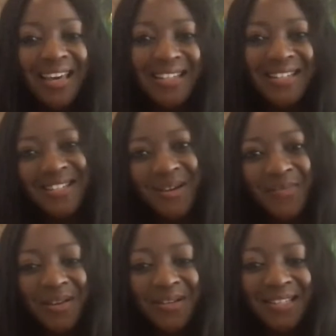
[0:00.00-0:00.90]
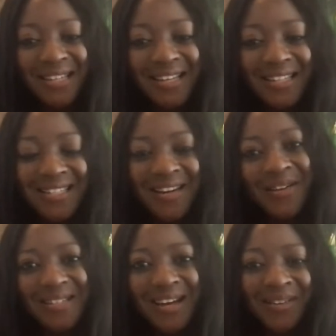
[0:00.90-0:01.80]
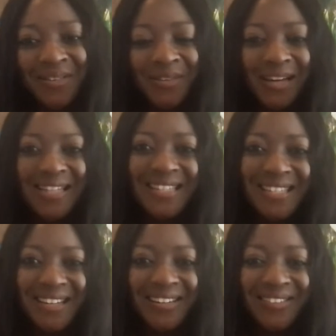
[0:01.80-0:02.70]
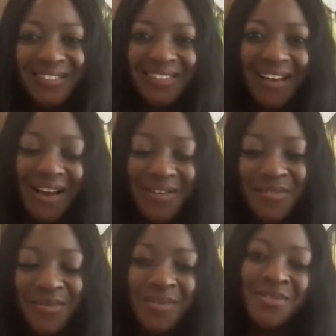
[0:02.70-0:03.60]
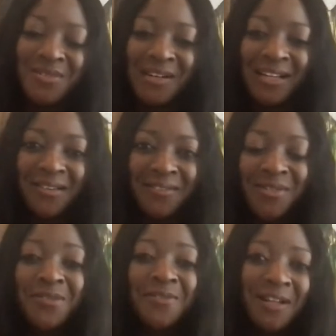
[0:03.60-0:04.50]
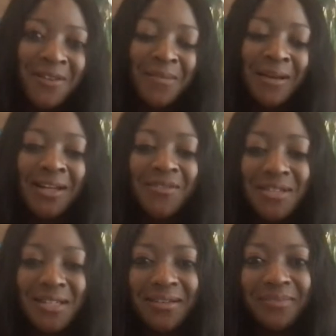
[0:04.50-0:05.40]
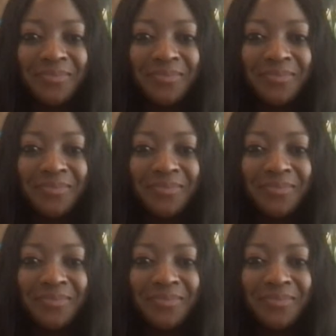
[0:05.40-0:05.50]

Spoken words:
is a shame that it's closed down. No one gets to see it in real life. But it was really quite magnificent.